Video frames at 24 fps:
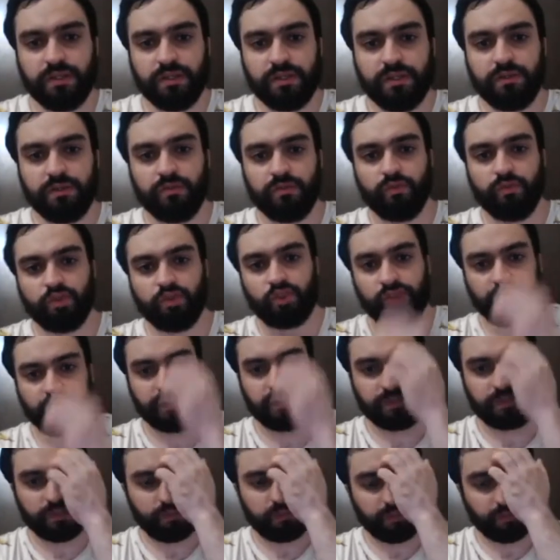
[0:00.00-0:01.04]
which
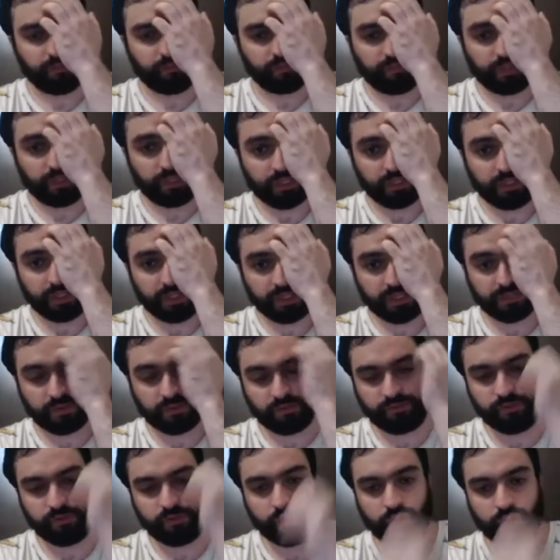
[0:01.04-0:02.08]
is a bit of a rare guest,
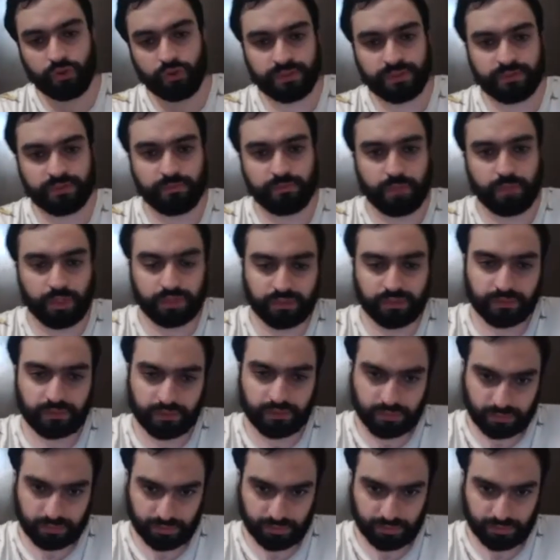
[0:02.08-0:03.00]
of course, but